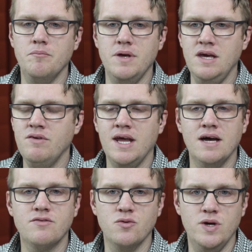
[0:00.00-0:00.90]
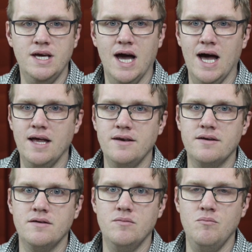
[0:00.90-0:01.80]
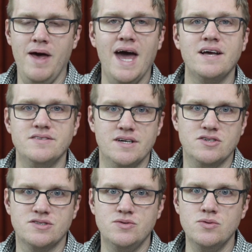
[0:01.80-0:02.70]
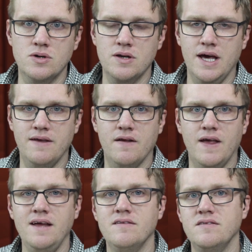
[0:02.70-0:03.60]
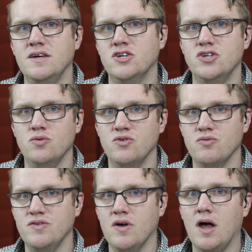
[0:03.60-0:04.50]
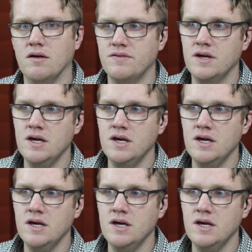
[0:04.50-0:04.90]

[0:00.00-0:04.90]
Even after we got Macs at our school and the latency issue was resolved,